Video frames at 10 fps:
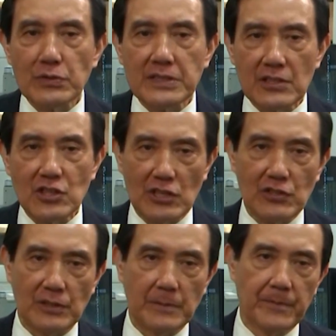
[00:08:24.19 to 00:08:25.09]

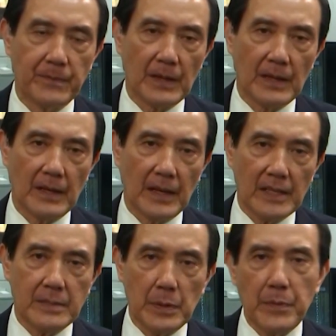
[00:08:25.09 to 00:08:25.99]
suggestion.
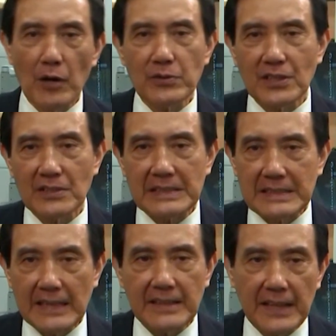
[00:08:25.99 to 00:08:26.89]
Its proposal
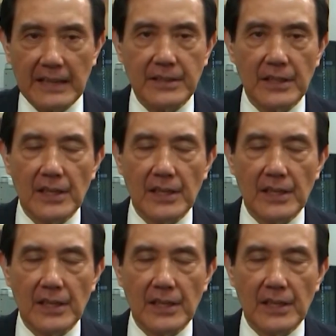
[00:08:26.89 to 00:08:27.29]
stated that